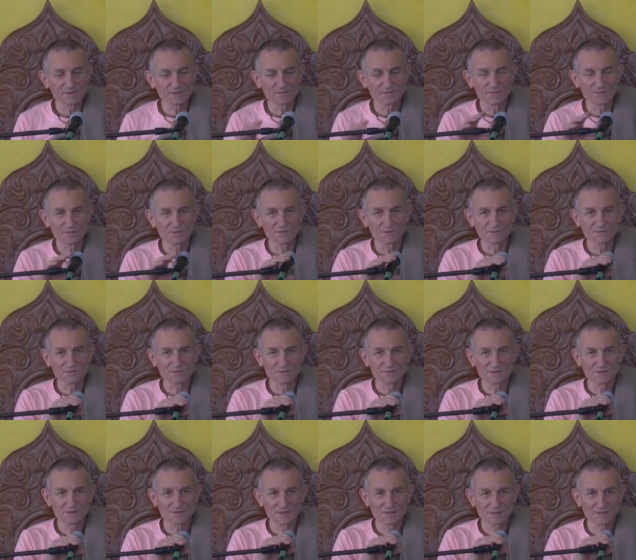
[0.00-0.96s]
of the moon.
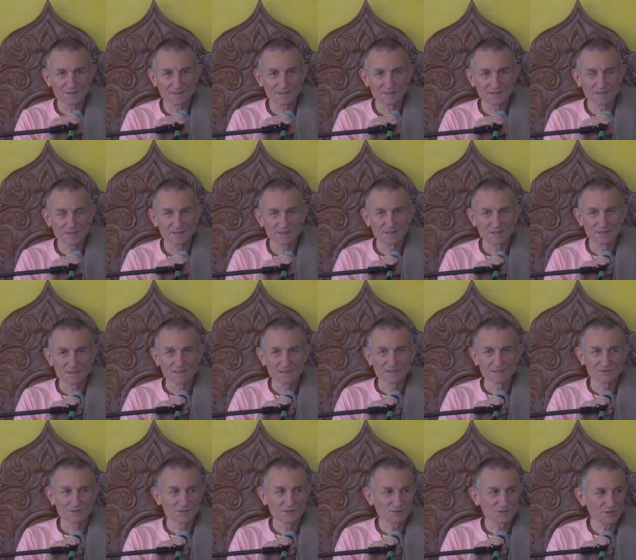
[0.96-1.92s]

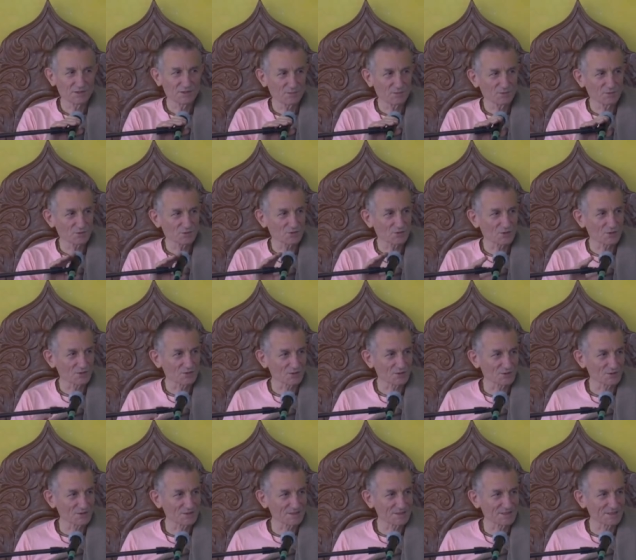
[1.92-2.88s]
Shashi Bhushan.